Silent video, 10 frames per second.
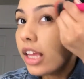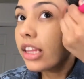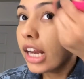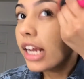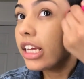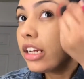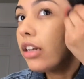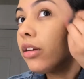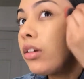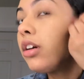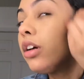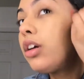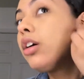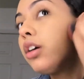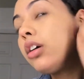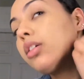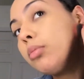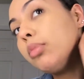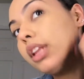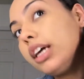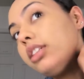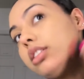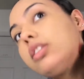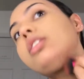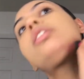that I can blend.